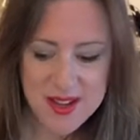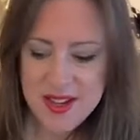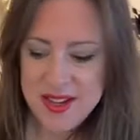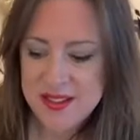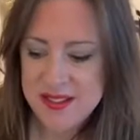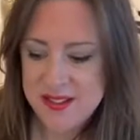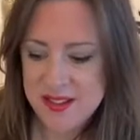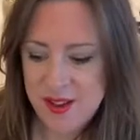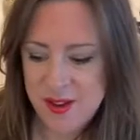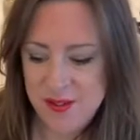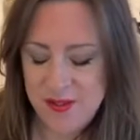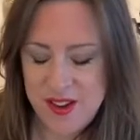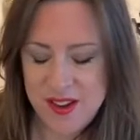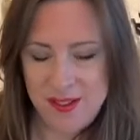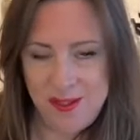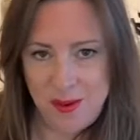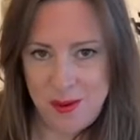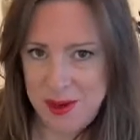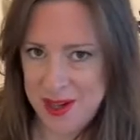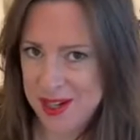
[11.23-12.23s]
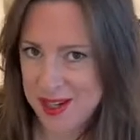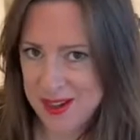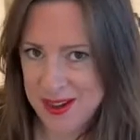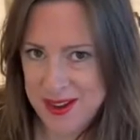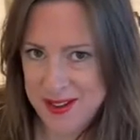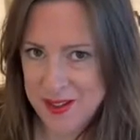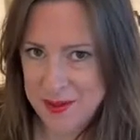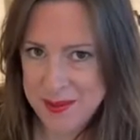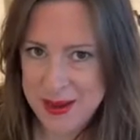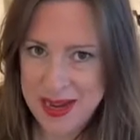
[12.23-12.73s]
So first of all, we're going to
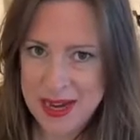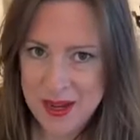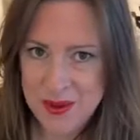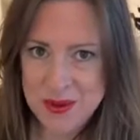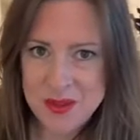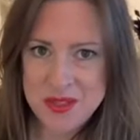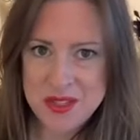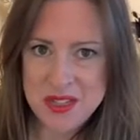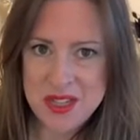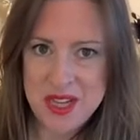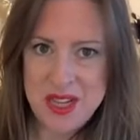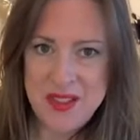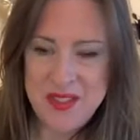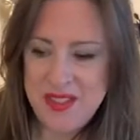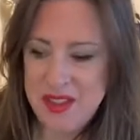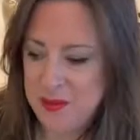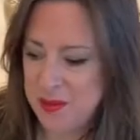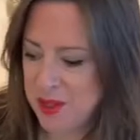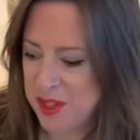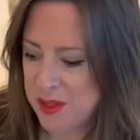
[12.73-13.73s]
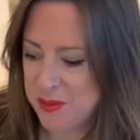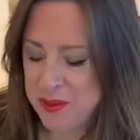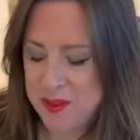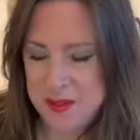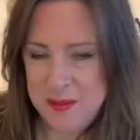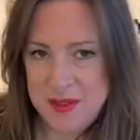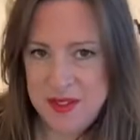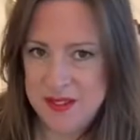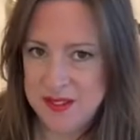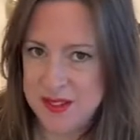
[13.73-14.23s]
cut them out, then we're going to put
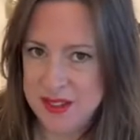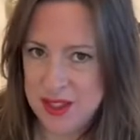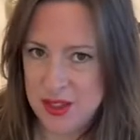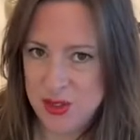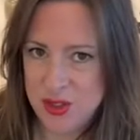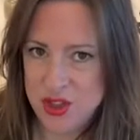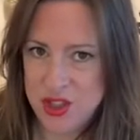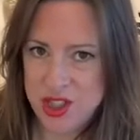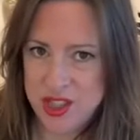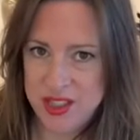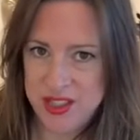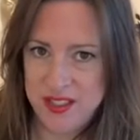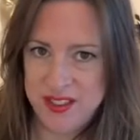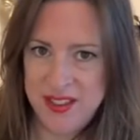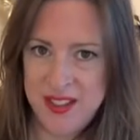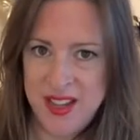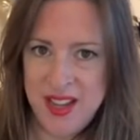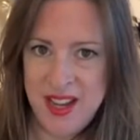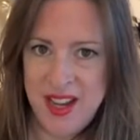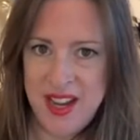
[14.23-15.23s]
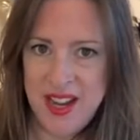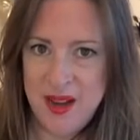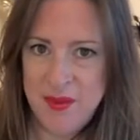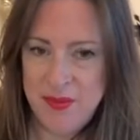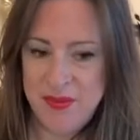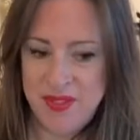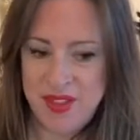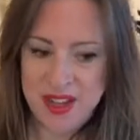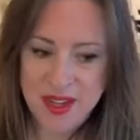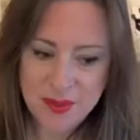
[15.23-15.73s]
them in the solution,
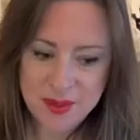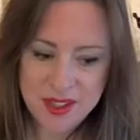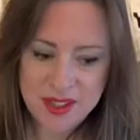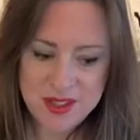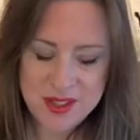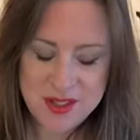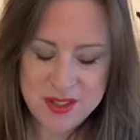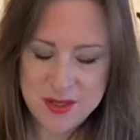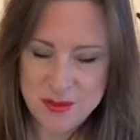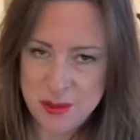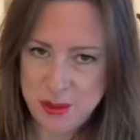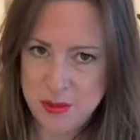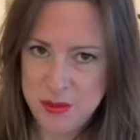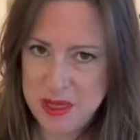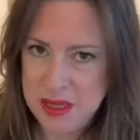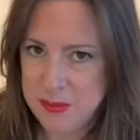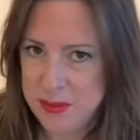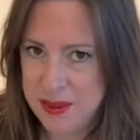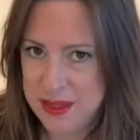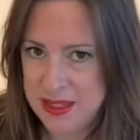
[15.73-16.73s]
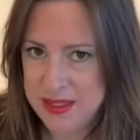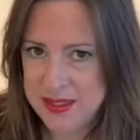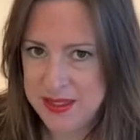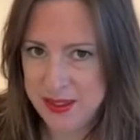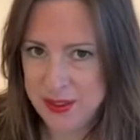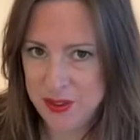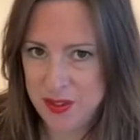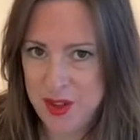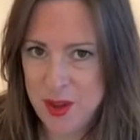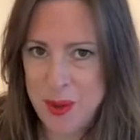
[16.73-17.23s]
then I'm going to do some more manipulating
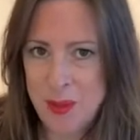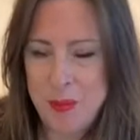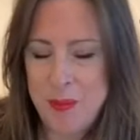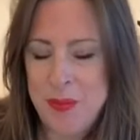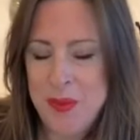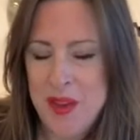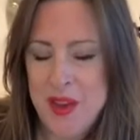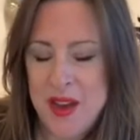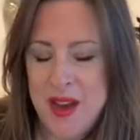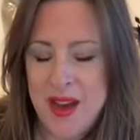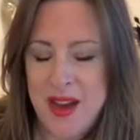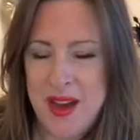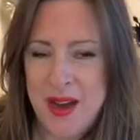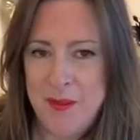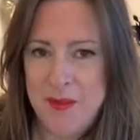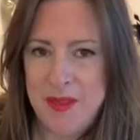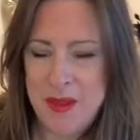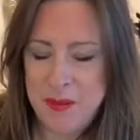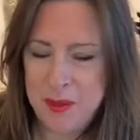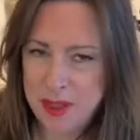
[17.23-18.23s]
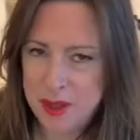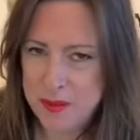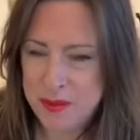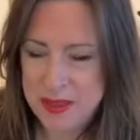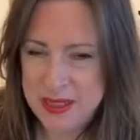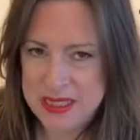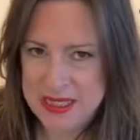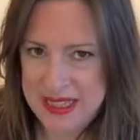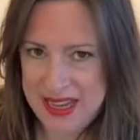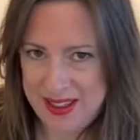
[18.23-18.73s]
on them, then we're going to put
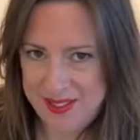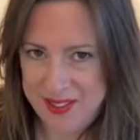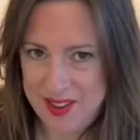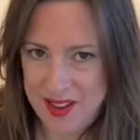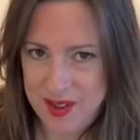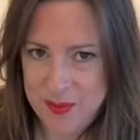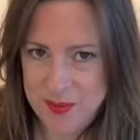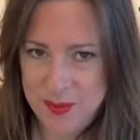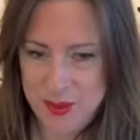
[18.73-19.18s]
it together.